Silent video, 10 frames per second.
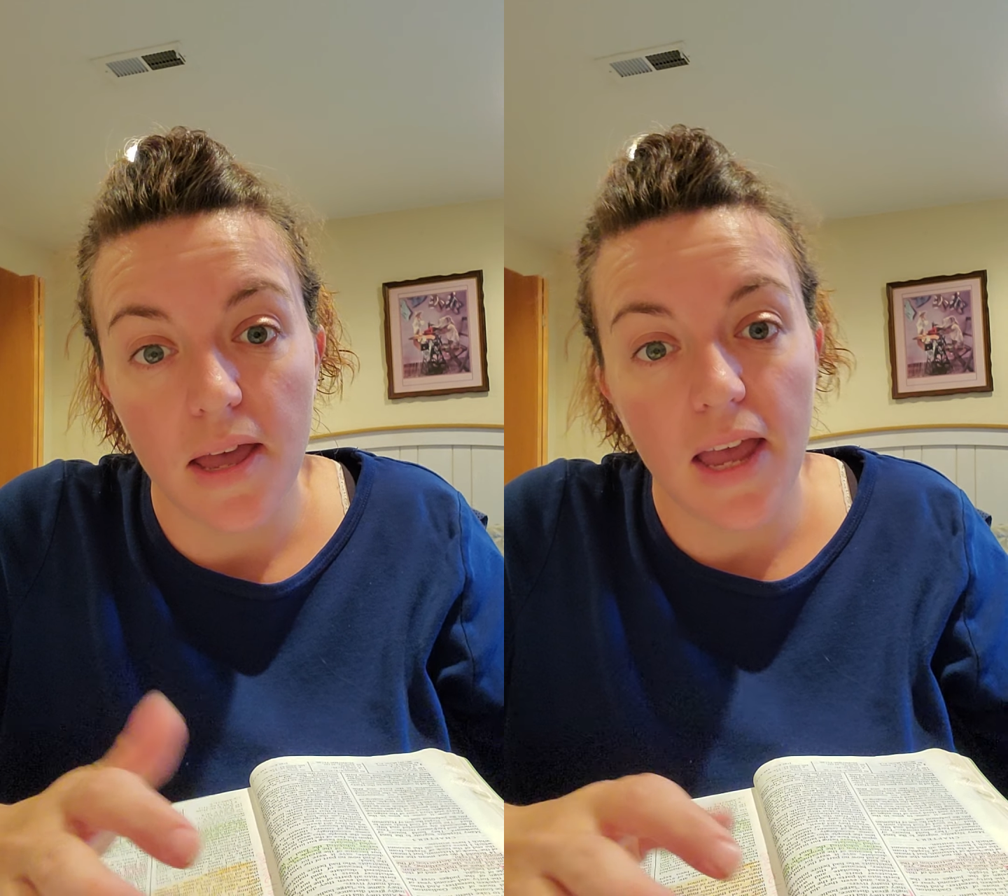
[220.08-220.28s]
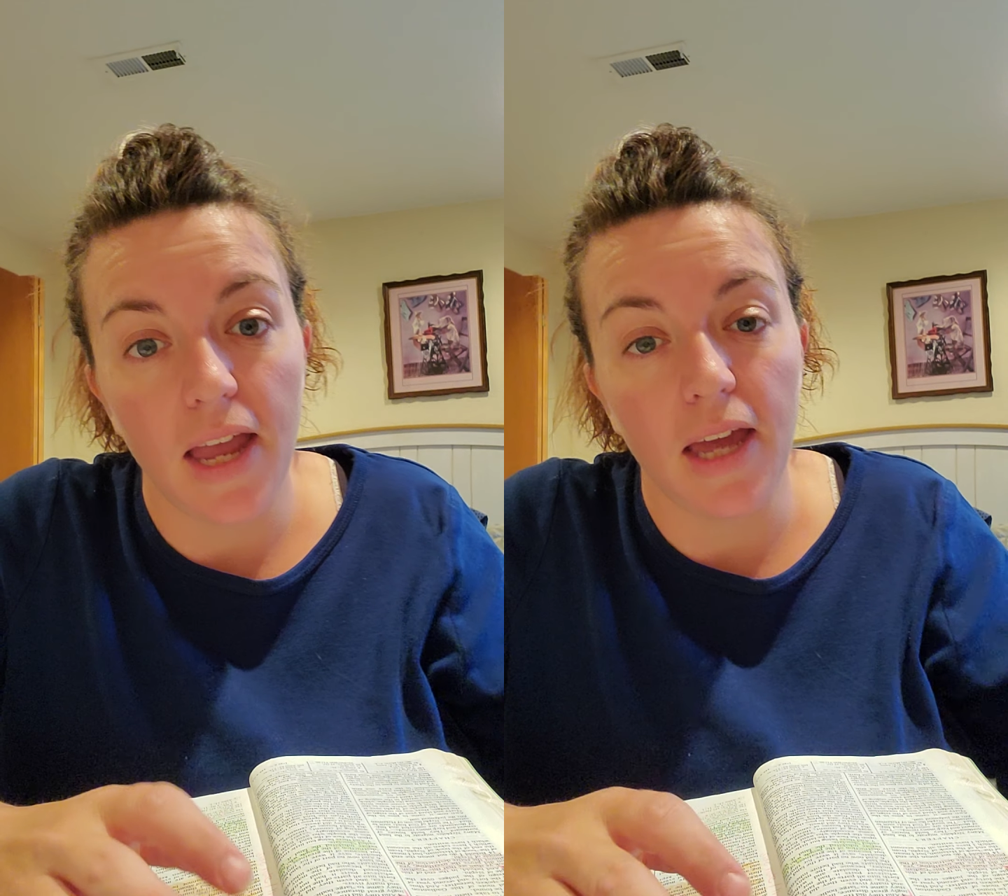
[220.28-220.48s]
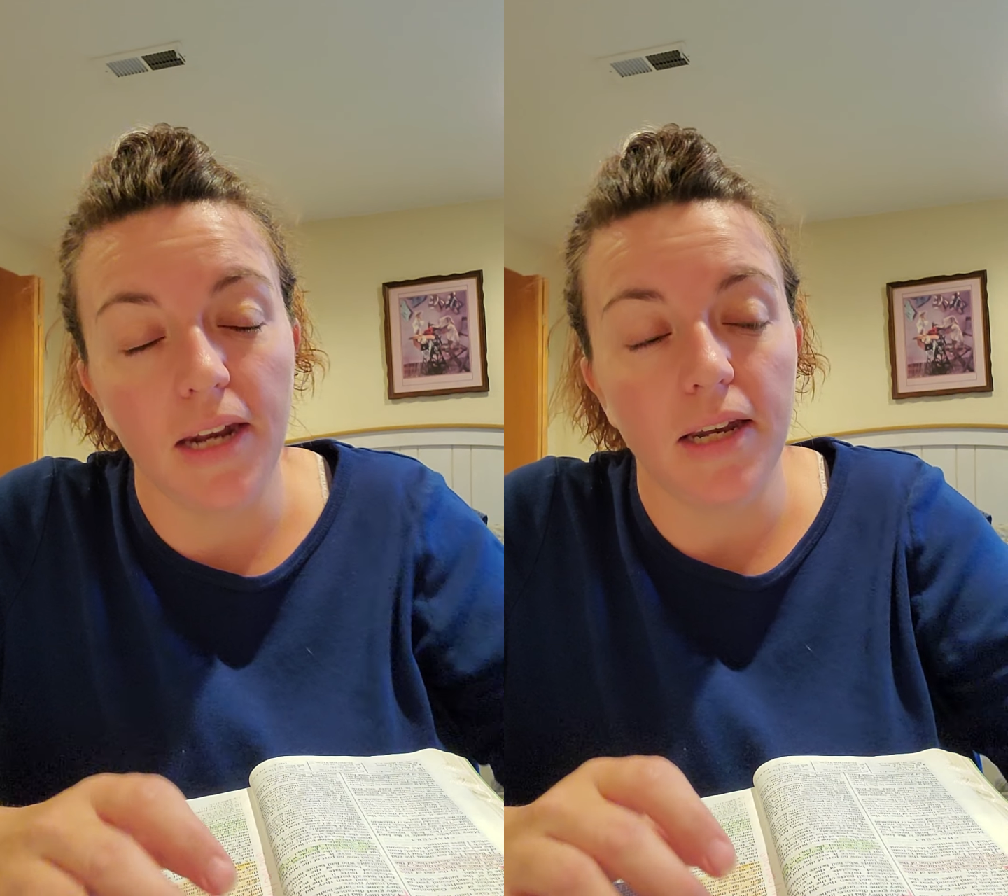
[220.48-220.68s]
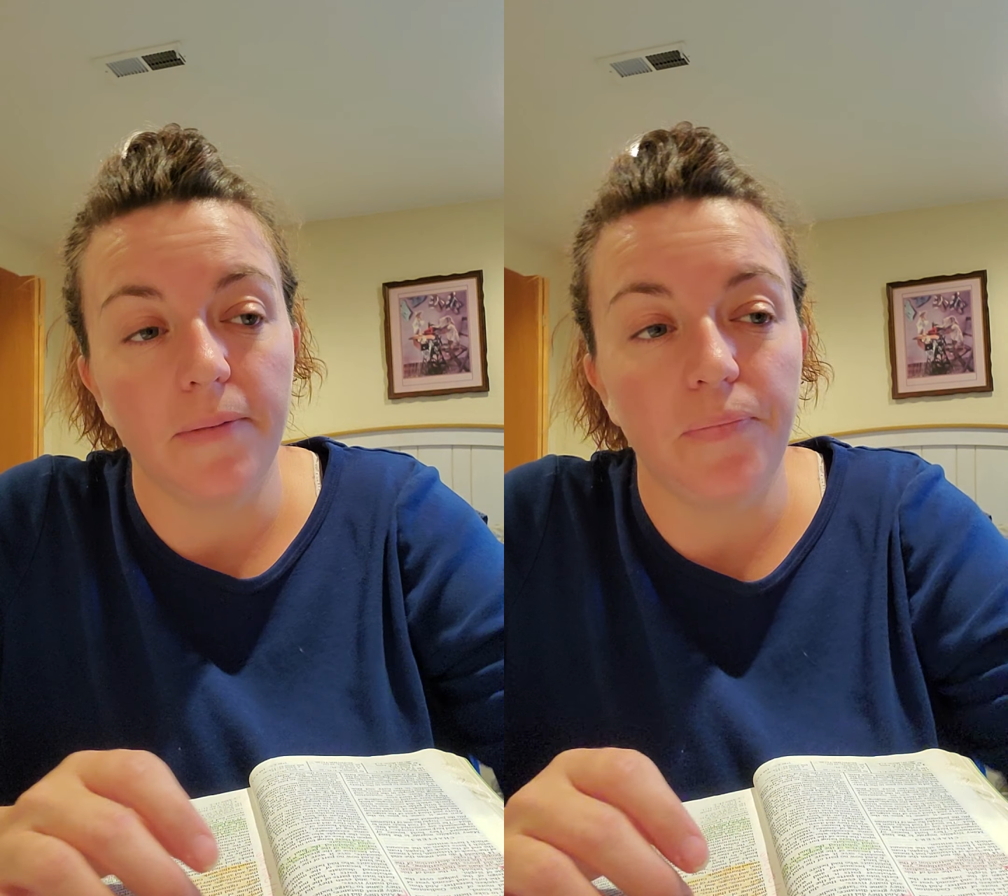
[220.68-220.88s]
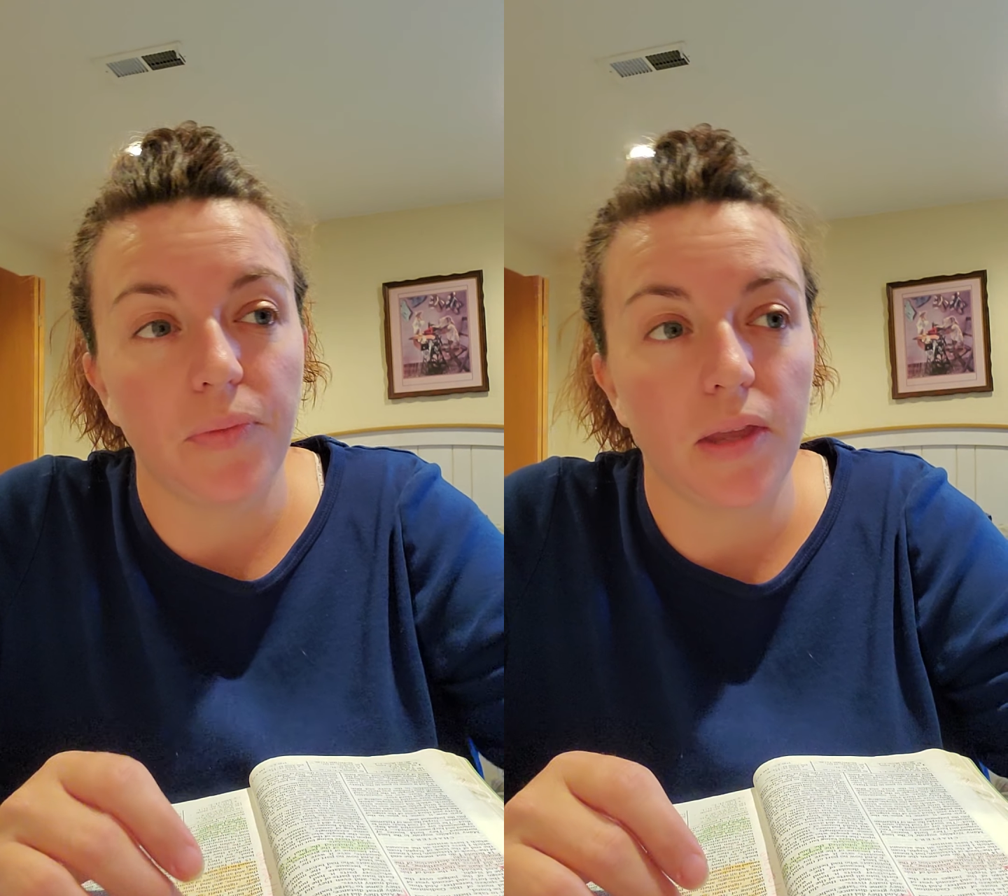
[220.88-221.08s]
And
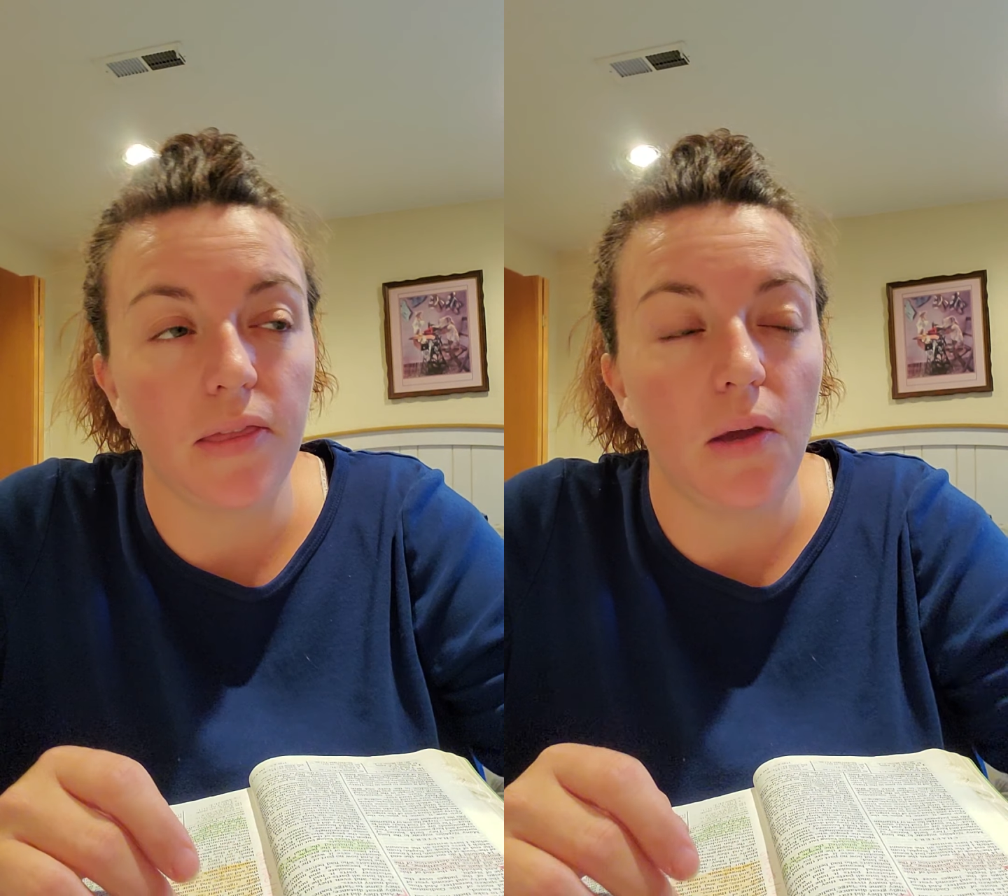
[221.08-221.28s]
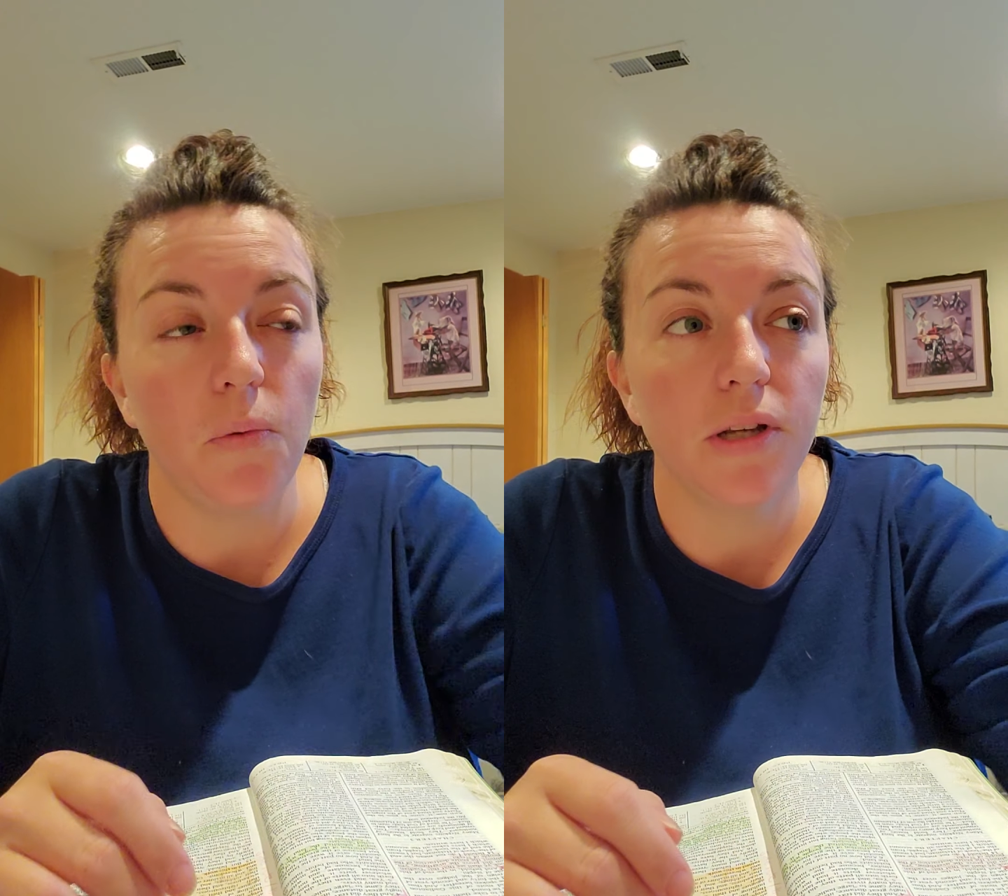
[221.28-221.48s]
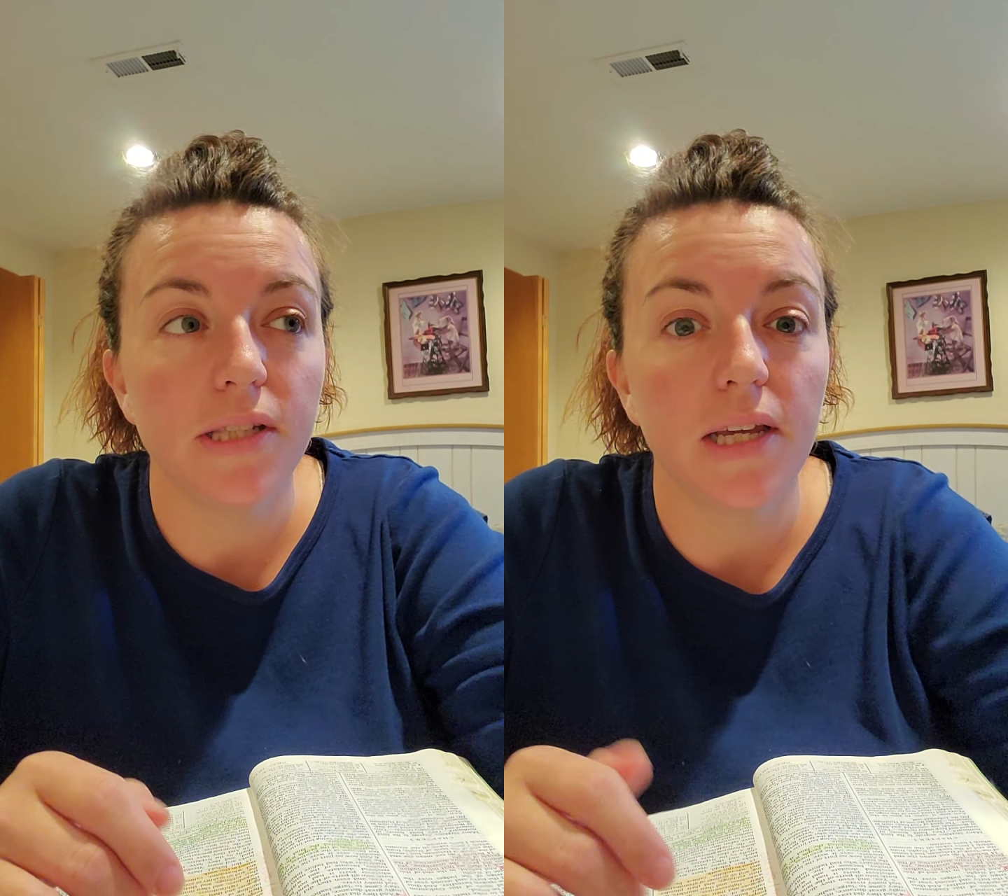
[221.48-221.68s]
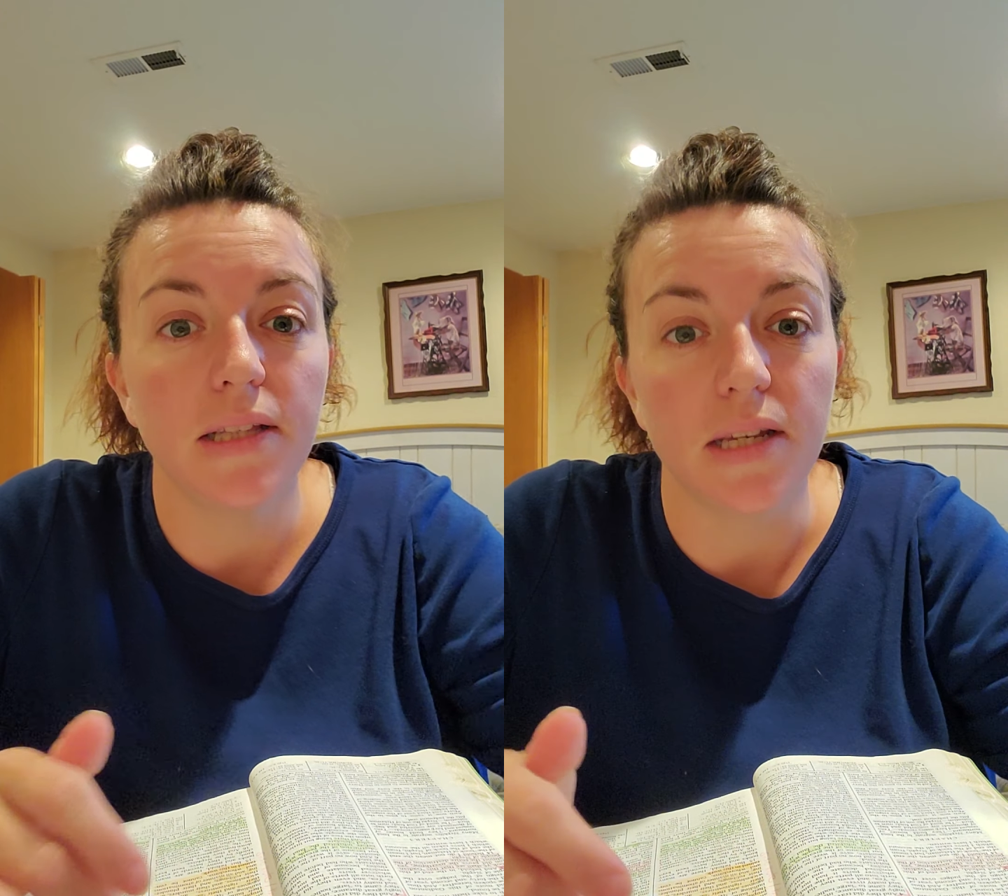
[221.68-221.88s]
they weren't saying